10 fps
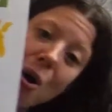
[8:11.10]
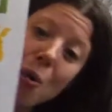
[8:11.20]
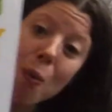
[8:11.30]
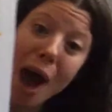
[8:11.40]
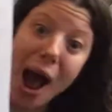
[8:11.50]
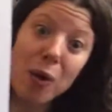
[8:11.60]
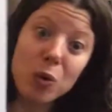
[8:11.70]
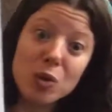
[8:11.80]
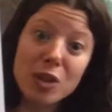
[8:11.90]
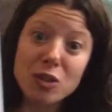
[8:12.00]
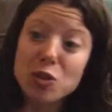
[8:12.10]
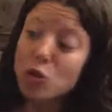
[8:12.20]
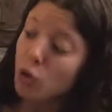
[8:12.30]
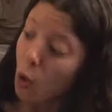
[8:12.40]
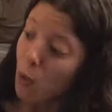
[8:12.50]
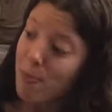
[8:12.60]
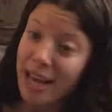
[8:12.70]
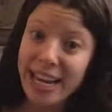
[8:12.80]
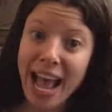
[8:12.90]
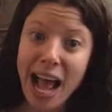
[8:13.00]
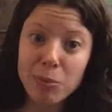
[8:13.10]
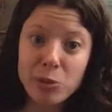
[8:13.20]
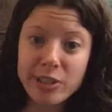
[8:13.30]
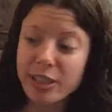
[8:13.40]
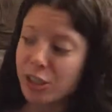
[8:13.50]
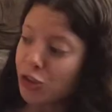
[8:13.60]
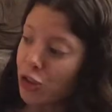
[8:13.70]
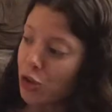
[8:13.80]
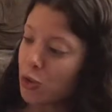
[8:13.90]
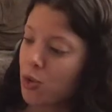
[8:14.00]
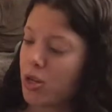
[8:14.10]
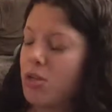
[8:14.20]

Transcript: Wow, there's so many animals in the zoo.